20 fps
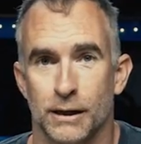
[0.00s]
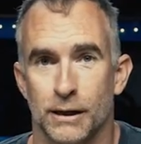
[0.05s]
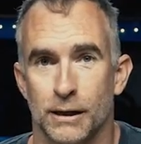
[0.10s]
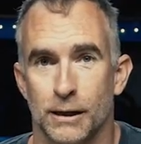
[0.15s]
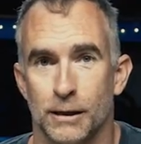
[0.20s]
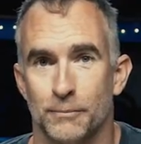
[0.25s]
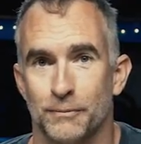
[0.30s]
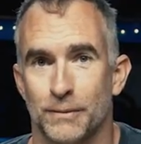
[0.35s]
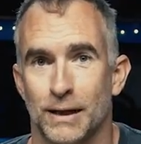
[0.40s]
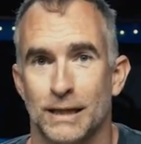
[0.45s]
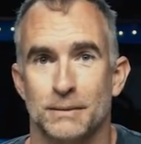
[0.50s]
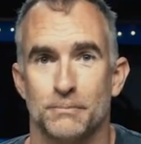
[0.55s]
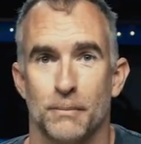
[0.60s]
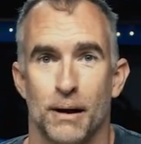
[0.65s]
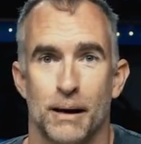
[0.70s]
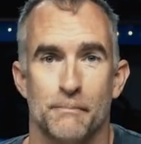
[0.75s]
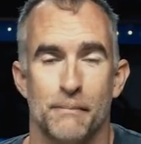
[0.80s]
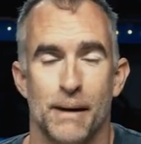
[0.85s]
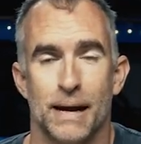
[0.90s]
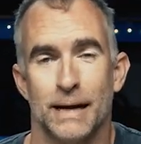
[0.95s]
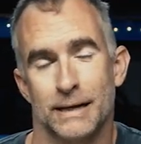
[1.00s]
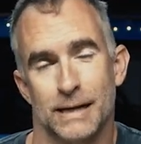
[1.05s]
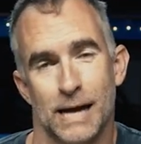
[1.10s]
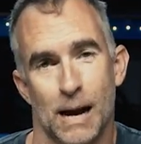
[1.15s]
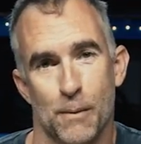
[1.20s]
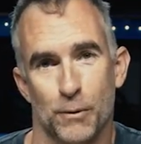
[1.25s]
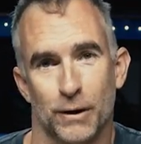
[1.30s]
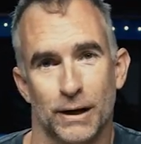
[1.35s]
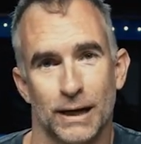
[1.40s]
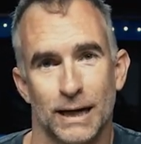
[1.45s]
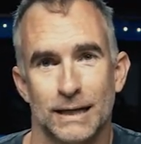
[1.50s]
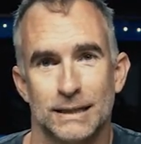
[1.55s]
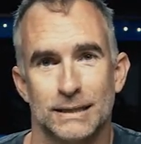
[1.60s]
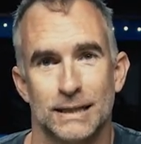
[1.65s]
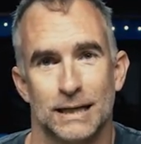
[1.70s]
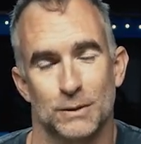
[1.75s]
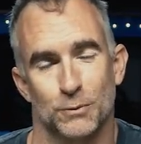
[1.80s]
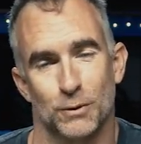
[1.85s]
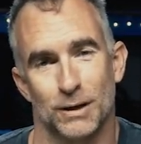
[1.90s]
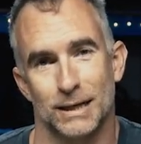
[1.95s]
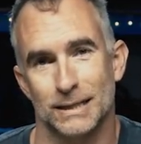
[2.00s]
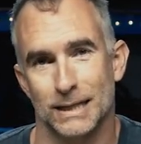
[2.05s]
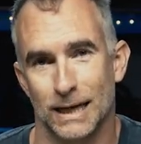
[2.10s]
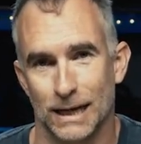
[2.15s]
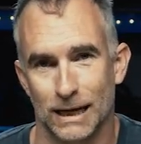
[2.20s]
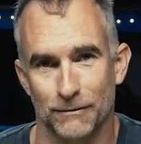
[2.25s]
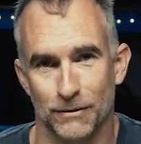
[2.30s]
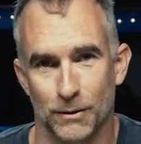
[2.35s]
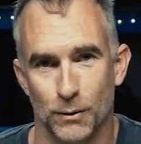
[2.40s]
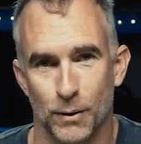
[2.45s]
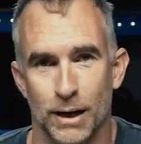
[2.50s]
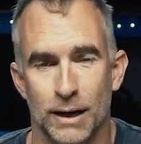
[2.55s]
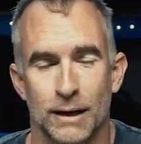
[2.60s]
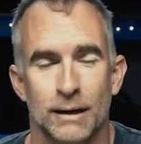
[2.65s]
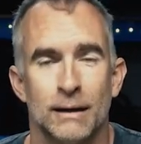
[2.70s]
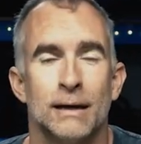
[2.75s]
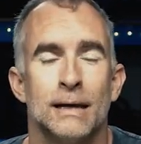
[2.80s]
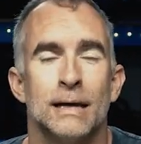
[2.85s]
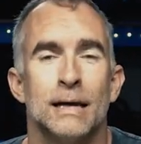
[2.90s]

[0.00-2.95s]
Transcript: Um, that's my main camera case. That's what I take everywhere.